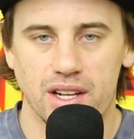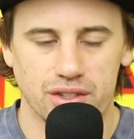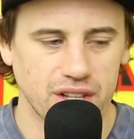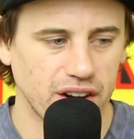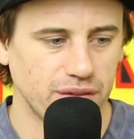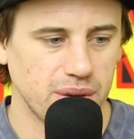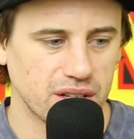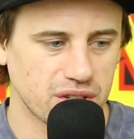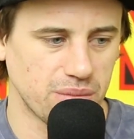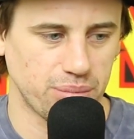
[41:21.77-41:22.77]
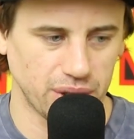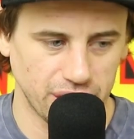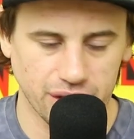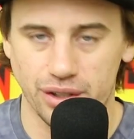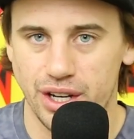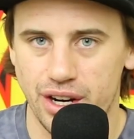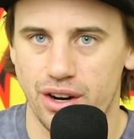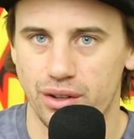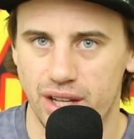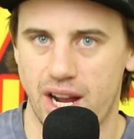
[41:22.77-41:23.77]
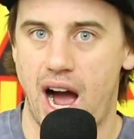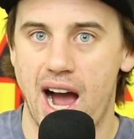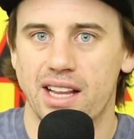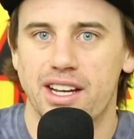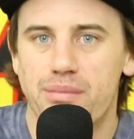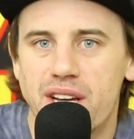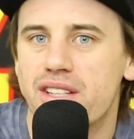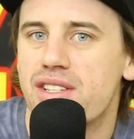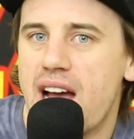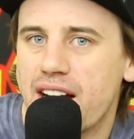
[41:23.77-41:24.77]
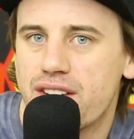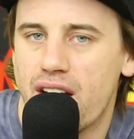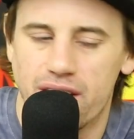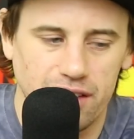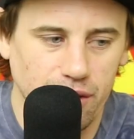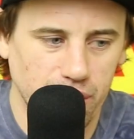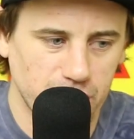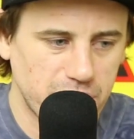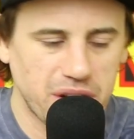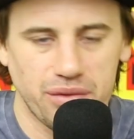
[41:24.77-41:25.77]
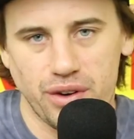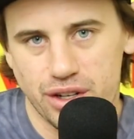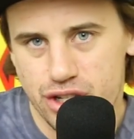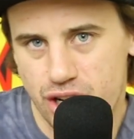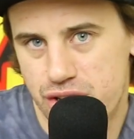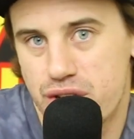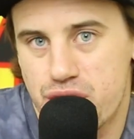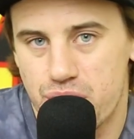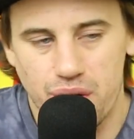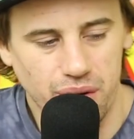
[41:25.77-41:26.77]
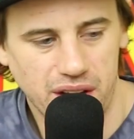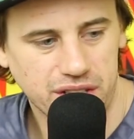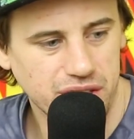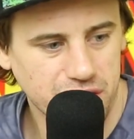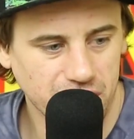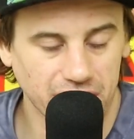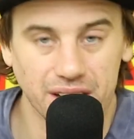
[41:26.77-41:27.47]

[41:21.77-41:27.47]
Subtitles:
Instead of being some political hero, like, I like making satire. Like when we were making fun of Justin Trudeau, that's just